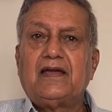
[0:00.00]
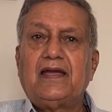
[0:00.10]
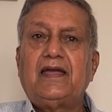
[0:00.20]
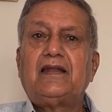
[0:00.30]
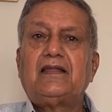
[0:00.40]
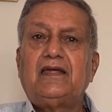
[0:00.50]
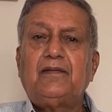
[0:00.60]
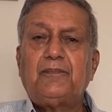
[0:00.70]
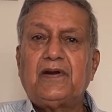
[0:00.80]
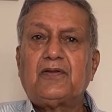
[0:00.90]
and
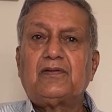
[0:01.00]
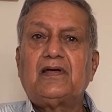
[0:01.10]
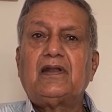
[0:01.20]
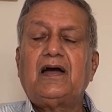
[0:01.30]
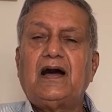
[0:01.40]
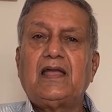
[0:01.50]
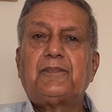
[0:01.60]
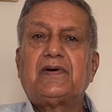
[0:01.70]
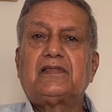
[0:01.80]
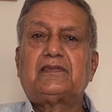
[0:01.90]
in particular
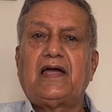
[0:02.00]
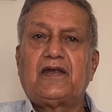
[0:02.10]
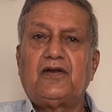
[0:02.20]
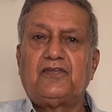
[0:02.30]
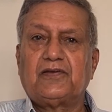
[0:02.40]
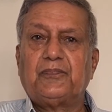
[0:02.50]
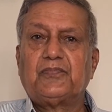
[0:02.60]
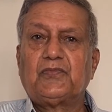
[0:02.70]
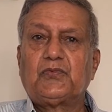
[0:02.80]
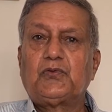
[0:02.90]
hyperthyroidism.
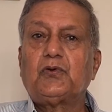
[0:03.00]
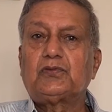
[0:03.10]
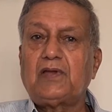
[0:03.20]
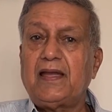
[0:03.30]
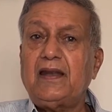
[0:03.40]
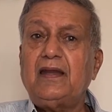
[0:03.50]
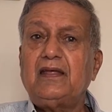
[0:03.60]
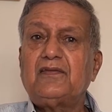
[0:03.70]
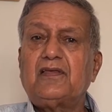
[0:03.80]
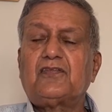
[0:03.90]
So
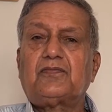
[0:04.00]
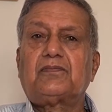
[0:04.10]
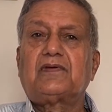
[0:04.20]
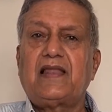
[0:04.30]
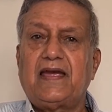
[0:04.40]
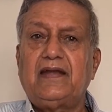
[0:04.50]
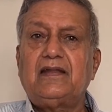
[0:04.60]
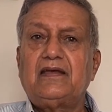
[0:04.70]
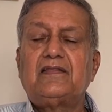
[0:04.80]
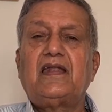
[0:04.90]
thyroid is a
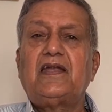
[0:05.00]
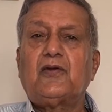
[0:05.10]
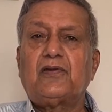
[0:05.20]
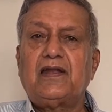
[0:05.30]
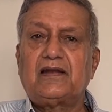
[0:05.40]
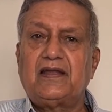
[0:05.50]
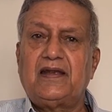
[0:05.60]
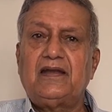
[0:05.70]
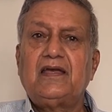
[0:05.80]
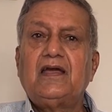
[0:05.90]
gland, is an endocrine
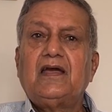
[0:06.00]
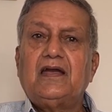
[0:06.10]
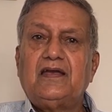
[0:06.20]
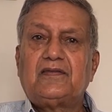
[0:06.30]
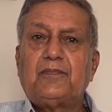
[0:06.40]
gland, is